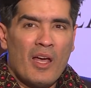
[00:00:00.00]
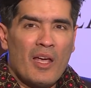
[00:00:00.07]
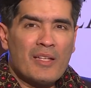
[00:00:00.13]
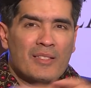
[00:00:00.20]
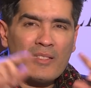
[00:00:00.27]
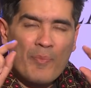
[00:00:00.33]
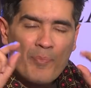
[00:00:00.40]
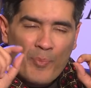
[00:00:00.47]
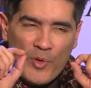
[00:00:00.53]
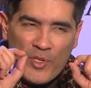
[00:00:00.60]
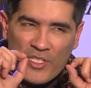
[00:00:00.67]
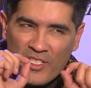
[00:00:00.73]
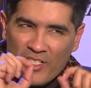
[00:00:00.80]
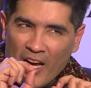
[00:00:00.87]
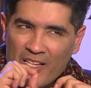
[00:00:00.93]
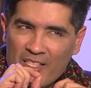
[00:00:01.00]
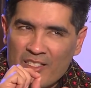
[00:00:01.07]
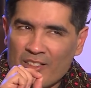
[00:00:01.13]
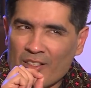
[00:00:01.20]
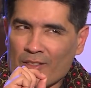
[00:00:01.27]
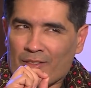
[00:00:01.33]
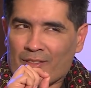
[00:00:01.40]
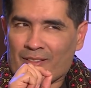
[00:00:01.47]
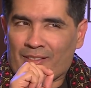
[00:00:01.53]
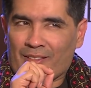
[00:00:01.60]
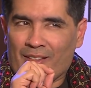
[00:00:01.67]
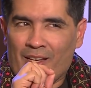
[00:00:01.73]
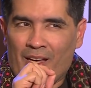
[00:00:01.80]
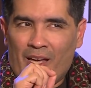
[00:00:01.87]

is the preciseness,